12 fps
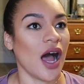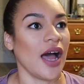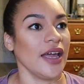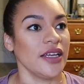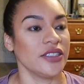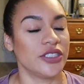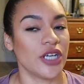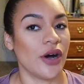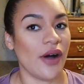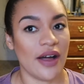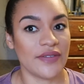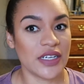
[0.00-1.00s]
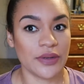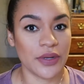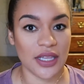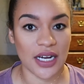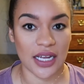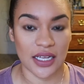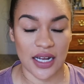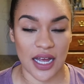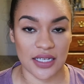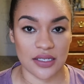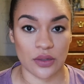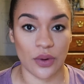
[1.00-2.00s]
I don't have anyone that I could
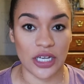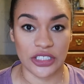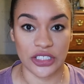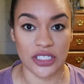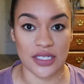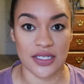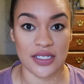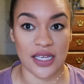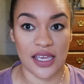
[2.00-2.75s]
ask questions.